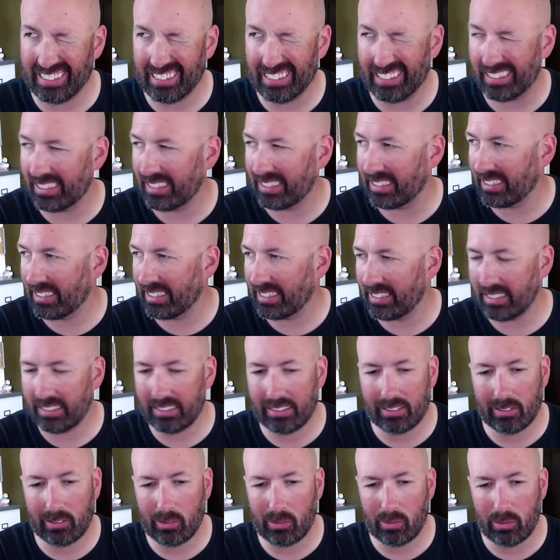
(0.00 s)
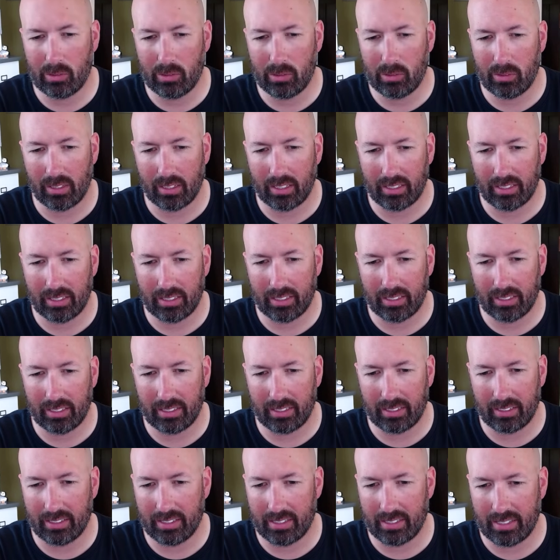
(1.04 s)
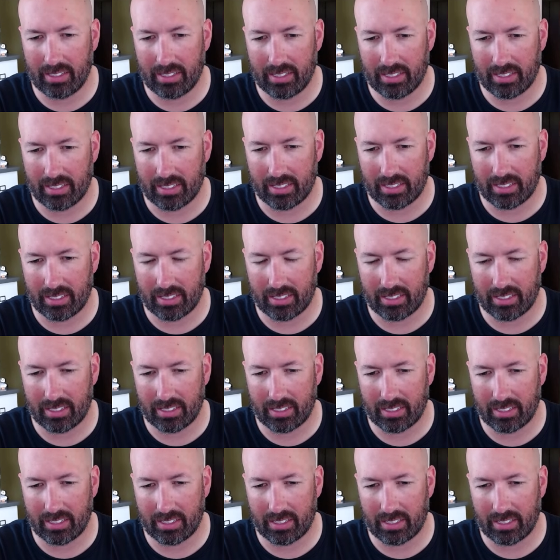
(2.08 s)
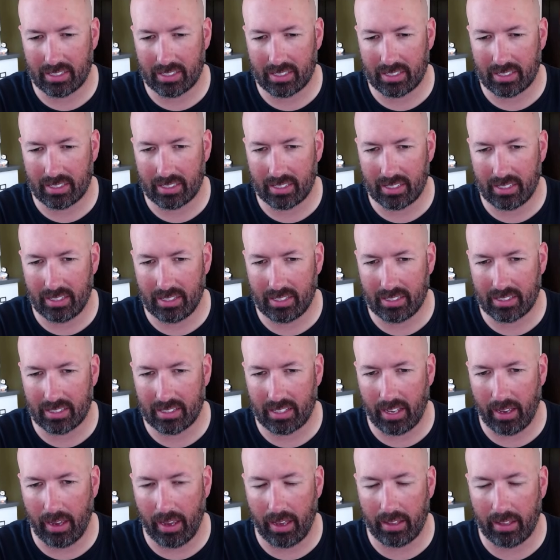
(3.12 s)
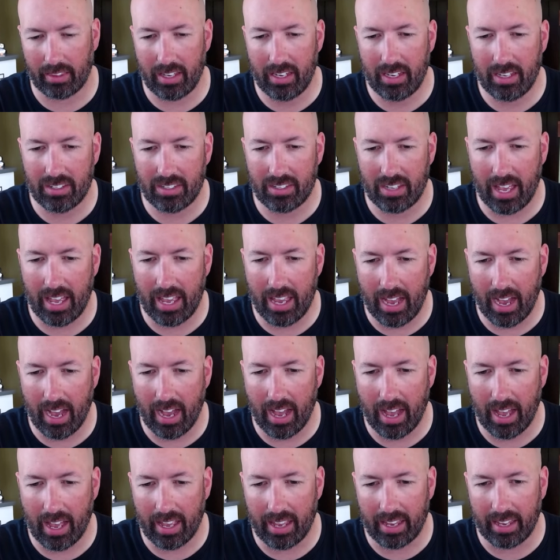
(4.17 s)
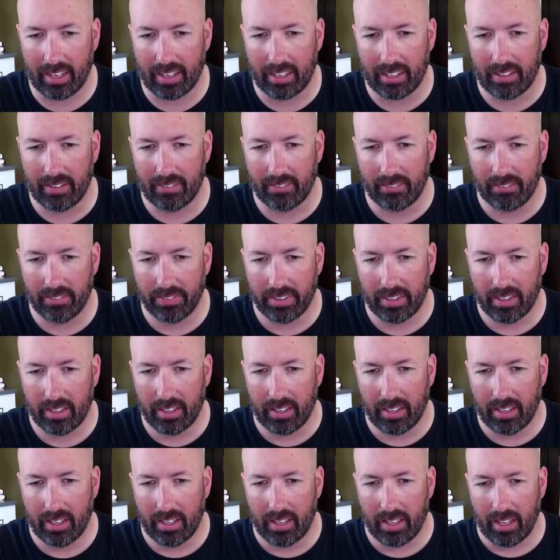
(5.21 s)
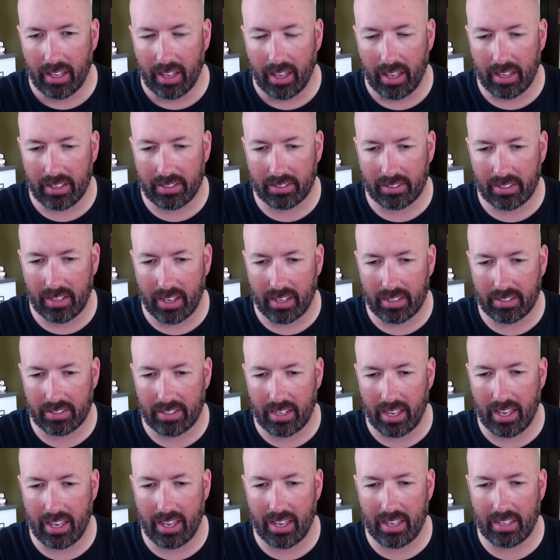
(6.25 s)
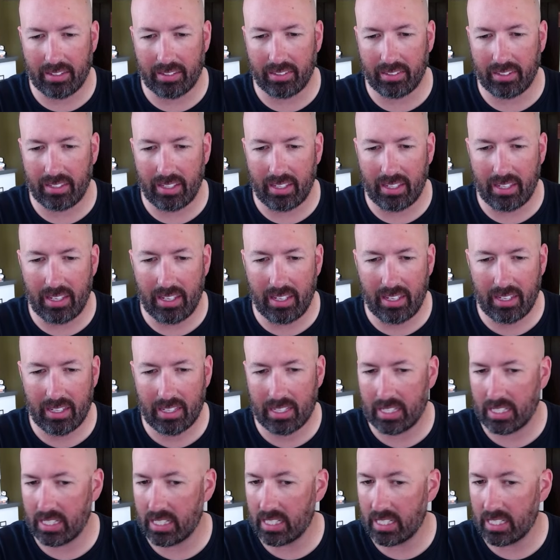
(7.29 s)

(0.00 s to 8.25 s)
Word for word: uh, oh, uh, uh, sense. I, I think it's A I S S A N C E.